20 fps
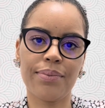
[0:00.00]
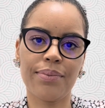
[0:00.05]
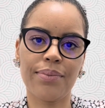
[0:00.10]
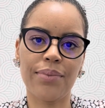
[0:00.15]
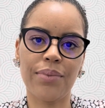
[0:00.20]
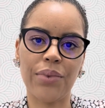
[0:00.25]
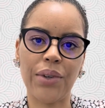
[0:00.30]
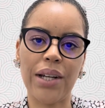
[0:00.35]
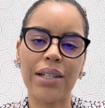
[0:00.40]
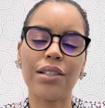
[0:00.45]

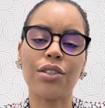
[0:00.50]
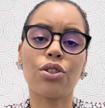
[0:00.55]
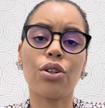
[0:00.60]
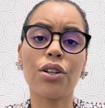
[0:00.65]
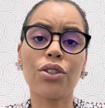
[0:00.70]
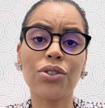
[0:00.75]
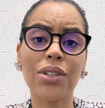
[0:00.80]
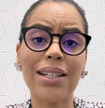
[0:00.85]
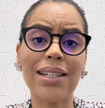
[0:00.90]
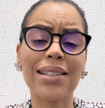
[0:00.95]
right? As long
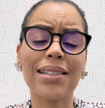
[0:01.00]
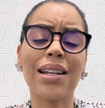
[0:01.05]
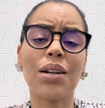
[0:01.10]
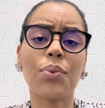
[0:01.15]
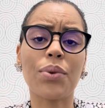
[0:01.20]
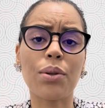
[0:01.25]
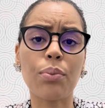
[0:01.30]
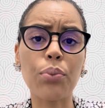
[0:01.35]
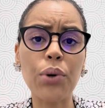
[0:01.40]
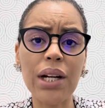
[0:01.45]
as you understand what
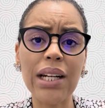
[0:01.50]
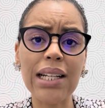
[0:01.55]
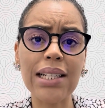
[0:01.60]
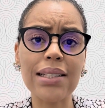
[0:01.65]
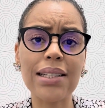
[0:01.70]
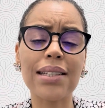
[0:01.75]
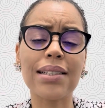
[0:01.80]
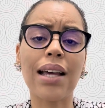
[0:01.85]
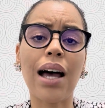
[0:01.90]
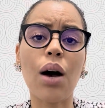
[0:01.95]
the product
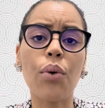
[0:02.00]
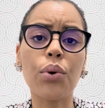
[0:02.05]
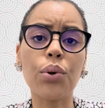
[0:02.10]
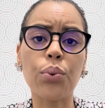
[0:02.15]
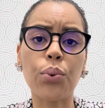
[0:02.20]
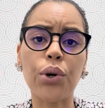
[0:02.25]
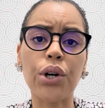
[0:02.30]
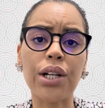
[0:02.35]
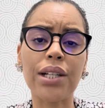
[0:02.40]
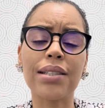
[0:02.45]
is, how it
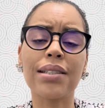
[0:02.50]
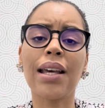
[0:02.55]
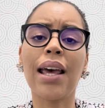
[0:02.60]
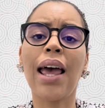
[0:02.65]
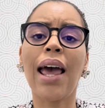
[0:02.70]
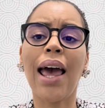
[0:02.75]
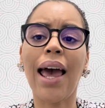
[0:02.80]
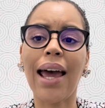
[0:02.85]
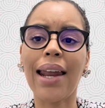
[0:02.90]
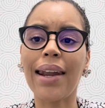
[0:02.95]
works,
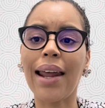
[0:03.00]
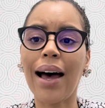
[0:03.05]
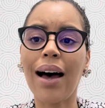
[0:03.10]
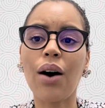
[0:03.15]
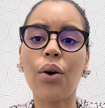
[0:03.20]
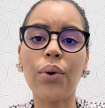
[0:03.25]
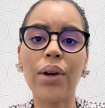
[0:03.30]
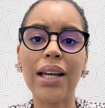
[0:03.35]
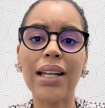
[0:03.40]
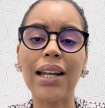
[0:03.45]
and
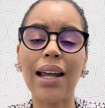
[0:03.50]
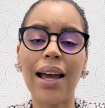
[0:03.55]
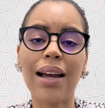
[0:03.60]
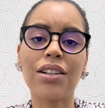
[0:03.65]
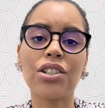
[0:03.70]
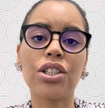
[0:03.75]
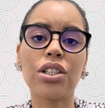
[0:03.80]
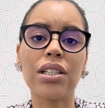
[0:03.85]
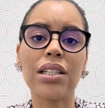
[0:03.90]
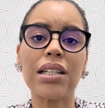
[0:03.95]
how it
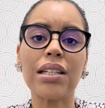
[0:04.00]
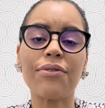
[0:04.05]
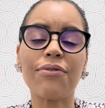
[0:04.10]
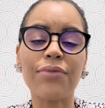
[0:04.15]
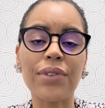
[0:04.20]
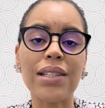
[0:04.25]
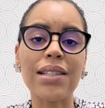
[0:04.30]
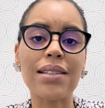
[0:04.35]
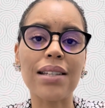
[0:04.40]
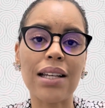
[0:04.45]
actually
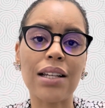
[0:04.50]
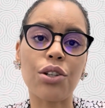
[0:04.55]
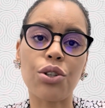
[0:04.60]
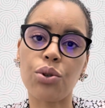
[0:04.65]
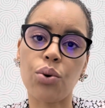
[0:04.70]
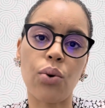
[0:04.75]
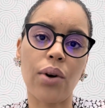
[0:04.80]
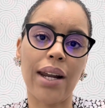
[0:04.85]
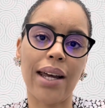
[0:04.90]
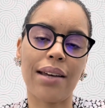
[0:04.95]
fits in
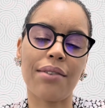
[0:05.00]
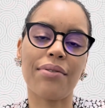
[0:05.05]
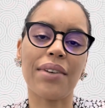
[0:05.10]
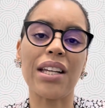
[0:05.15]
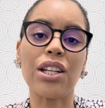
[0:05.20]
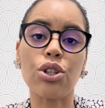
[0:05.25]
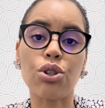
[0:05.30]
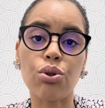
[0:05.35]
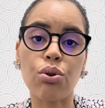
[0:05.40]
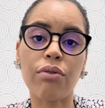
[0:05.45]
your life,
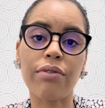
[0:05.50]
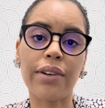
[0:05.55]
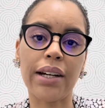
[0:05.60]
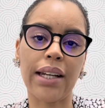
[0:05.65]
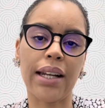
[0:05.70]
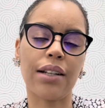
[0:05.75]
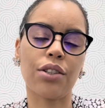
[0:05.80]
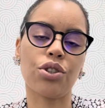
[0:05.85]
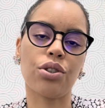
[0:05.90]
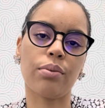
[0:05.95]
in your
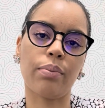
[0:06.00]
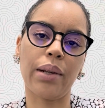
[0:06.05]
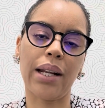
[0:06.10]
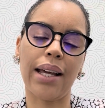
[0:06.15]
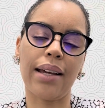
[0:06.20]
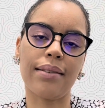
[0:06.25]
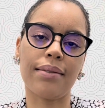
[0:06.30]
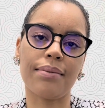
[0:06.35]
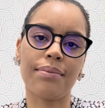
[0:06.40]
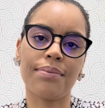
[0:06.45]
financial
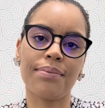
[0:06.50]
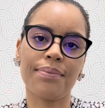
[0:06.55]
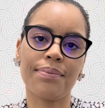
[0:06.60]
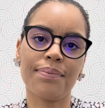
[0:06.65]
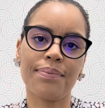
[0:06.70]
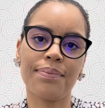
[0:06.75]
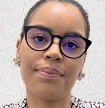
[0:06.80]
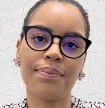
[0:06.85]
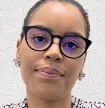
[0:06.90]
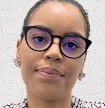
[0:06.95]
plan.
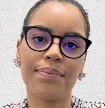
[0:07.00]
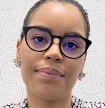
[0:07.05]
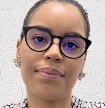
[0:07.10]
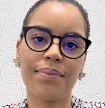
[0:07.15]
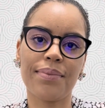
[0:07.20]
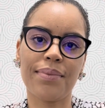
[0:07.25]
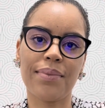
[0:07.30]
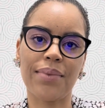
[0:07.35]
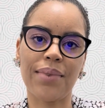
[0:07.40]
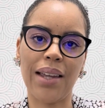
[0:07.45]

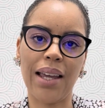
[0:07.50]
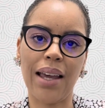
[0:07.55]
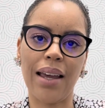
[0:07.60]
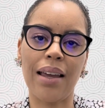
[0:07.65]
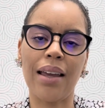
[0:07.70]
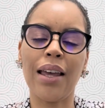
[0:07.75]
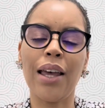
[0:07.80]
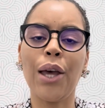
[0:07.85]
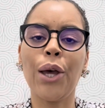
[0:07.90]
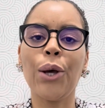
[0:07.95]
Okay,
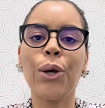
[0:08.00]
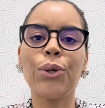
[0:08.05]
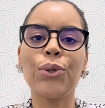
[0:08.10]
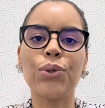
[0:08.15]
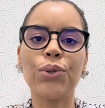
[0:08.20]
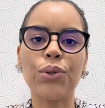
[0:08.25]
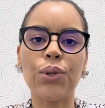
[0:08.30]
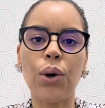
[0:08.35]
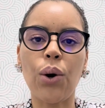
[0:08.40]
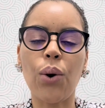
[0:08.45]

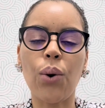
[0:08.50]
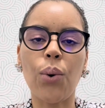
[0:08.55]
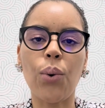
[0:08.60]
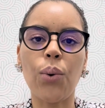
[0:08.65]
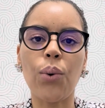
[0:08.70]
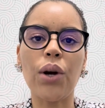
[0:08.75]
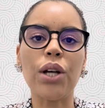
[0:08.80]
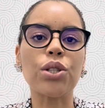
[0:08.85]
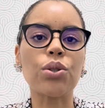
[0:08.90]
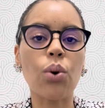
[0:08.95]

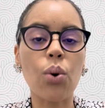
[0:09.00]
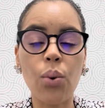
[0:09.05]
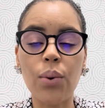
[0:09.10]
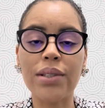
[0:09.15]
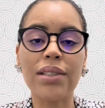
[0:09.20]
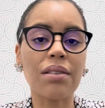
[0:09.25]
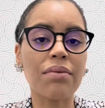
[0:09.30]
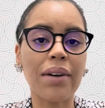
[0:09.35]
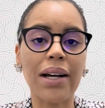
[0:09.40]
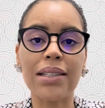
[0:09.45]
so it's always
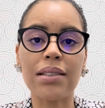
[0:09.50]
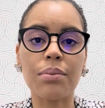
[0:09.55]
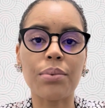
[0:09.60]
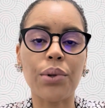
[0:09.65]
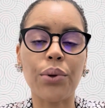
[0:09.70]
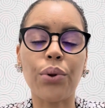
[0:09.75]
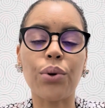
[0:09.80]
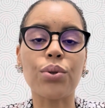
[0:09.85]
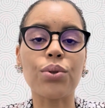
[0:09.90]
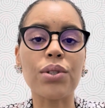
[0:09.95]
advisable
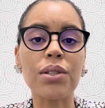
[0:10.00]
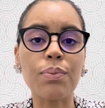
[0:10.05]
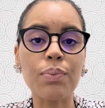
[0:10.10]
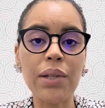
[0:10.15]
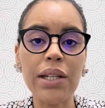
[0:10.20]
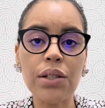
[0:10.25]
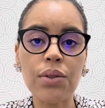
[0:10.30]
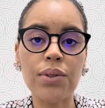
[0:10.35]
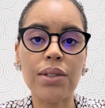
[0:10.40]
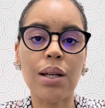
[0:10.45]
though to
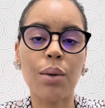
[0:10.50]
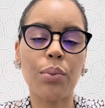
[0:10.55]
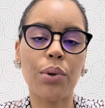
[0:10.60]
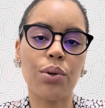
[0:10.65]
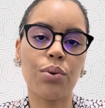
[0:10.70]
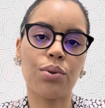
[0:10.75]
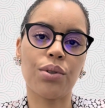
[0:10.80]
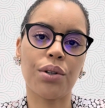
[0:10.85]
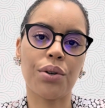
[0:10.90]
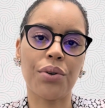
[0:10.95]
speak to someone
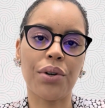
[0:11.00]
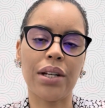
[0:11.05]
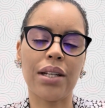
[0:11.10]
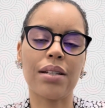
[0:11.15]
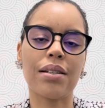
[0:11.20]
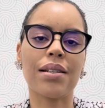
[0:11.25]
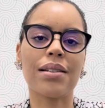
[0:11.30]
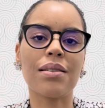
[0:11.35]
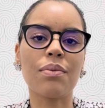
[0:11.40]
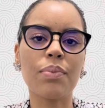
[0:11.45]
who's
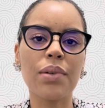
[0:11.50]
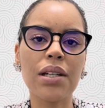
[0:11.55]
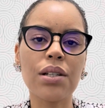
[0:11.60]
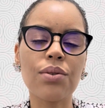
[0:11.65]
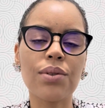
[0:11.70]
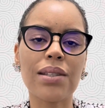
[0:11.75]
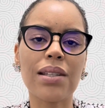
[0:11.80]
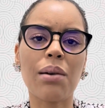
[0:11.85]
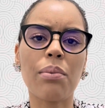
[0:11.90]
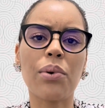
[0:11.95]
accredited, speak to
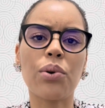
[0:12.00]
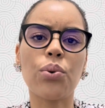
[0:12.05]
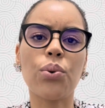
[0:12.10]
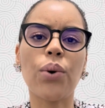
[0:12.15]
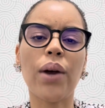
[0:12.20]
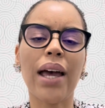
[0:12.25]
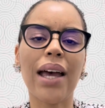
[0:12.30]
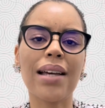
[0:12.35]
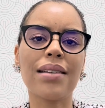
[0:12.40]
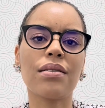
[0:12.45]
someone who
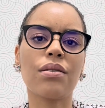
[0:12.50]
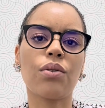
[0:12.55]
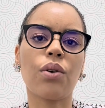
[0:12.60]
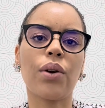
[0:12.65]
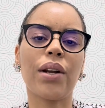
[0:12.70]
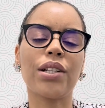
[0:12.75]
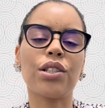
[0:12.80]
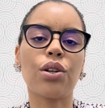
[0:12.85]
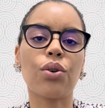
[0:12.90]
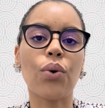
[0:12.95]
has
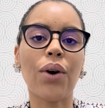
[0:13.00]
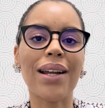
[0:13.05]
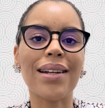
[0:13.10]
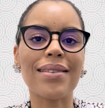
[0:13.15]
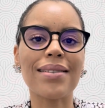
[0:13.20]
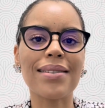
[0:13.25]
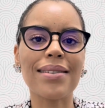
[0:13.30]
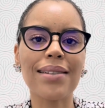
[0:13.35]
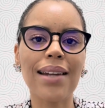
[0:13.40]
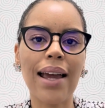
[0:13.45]
knowledge and who
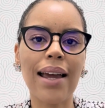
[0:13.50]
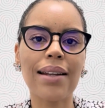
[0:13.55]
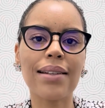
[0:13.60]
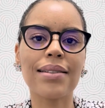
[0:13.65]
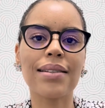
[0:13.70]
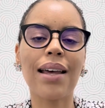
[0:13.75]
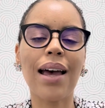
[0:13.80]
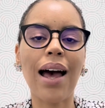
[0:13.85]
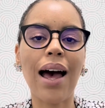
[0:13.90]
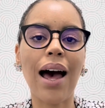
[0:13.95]
understands
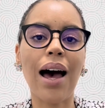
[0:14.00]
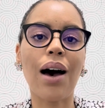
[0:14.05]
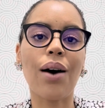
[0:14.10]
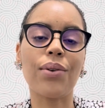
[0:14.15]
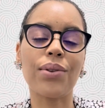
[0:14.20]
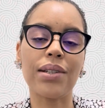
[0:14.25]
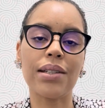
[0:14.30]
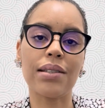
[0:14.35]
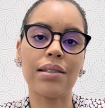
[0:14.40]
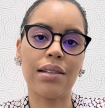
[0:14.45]
how
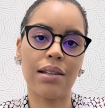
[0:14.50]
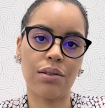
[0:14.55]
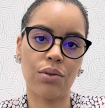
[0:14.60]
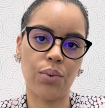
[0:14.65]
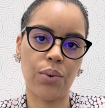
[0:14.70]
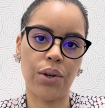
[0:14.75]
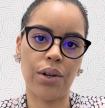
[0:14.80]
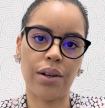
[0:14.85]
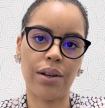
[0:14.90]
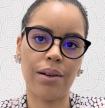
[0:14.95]
these things
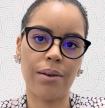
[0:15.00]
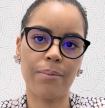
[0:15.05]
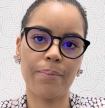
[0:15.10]
work.